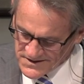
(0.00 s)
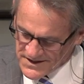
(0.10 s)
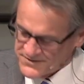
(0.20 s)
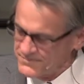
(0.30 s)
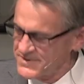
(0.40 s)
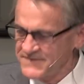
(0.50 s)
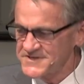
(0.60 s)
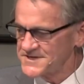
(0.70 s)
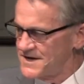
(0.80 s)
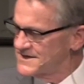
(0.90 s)
I don't believe
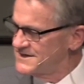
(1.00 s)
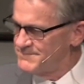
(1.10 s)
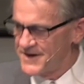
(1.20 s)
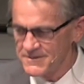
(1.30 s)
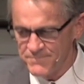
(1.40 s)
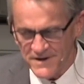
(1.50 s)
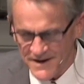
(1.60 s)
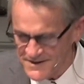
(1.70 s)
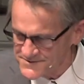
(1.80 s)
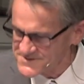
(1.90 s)
he's talking about
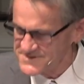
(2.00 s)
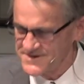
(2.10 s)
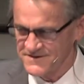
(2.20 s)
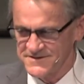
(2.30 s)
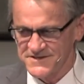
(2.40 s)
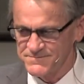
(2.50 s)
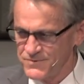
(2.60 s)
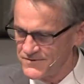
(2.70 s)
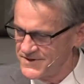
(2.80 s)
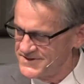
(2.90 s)
Apollos there at this
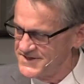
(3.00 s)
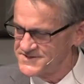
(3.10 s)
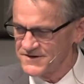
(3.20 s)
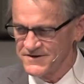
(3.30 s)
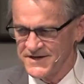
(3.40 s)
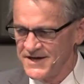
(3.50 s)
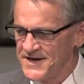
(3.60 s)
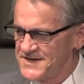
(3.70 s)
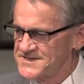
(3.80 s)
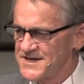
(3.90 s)
point. He's already
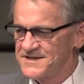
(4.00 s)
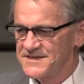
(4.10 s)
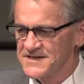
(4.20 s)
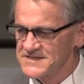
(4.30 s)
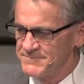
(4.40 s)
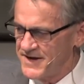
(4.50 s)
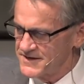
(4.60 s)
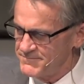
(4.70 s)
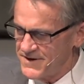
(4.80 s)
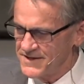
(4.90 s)
said things about
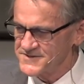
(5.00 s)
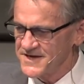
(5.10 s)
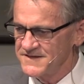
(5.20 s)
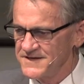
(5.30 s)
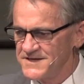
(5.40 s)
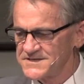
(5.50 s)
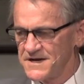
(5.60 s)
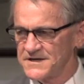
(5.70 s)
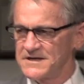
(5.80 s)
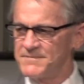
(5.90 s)
Apollos. I think he's
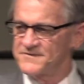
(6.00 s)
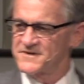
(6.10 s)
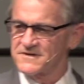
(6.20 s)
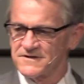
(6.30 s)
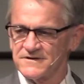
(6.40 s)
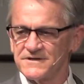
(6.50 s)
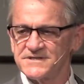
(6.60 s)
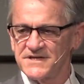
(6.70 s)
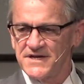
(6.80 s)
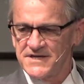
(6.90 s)
talking about the
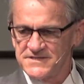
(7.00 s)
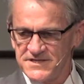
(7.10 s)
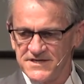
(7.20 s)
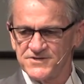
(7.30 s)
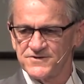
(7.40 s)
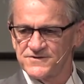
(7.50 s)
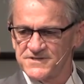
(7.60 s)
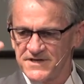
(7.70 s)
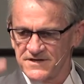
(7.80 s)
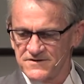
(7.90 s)
current teachers
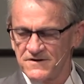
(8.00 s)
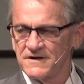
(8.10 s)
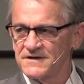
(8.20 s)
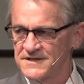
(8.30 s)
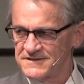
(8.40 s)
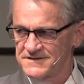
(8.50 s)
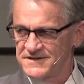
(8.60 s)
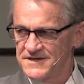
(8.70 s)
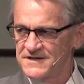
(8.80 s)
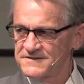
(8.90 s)
in Corinth.
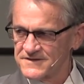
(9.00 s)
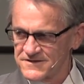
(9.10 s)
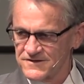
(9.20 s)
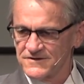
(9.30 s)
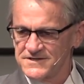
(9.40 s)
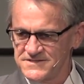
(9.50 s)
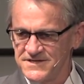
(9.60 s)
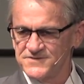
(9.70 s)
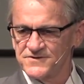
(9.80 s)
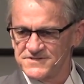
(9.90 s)
The current
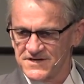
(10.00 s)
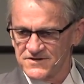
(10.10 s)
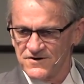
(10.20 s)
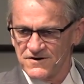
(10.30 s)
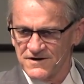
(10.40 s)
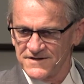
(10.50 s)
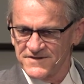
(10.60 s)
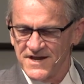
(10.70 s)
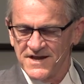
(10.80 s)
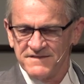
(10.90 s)
teachers in Corinth
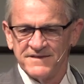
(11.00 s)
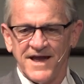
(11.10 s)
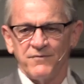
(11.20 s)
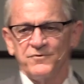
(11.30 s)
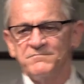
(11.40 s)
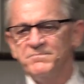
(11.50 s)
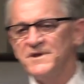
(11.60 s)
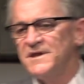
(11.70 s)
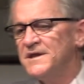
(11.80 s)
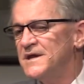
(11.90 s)
that would
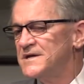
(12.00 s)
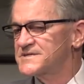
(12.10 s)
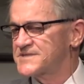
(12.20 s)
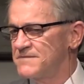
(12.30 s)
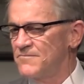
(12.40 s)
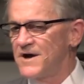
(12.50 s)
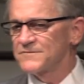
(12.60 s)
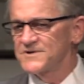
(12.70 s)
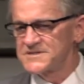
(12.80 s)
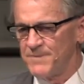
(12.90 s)
be
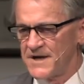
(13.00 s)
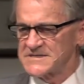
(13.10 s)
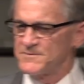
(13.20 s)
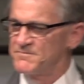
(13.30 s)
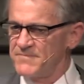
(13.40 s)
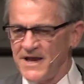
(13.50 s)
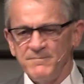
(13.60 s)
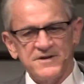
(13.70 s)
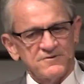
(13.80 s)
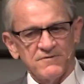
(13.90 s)
somewhat responsible,
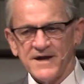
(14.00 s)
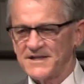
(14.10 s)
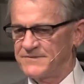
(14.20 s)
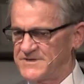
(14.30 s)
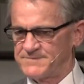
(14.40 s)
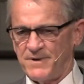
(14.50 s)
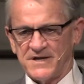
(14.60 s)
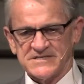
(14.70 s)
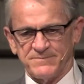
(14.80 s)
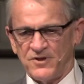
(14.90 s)
maybe directly
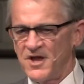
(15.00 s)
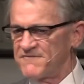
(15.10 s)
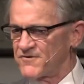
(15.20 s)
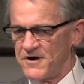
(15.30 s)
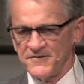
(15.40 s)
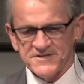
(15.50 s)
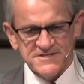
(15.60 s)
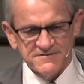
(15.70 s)
responsible, for all this